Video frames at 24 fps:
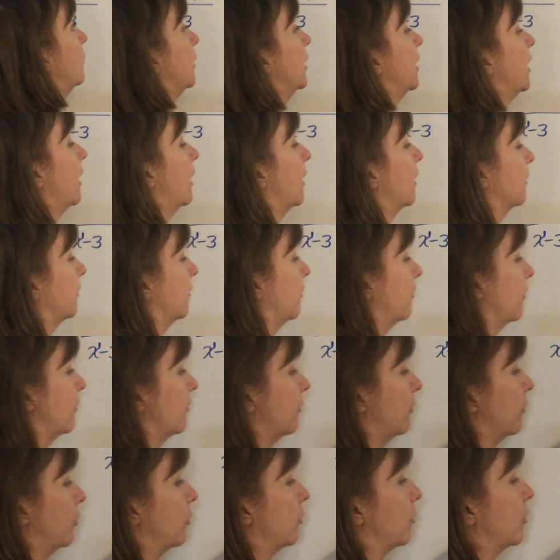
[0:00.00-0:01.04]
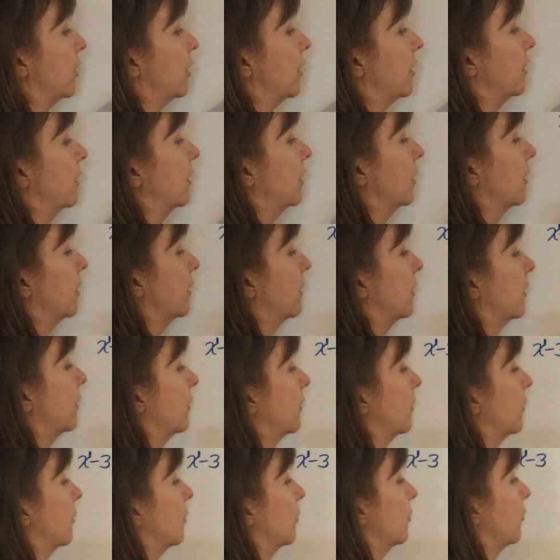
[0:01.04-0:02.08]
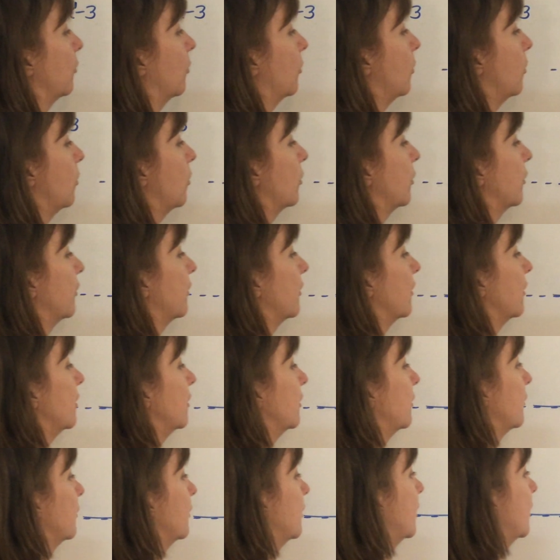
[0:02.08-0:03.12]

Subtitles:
when x is 3. There's a horizontal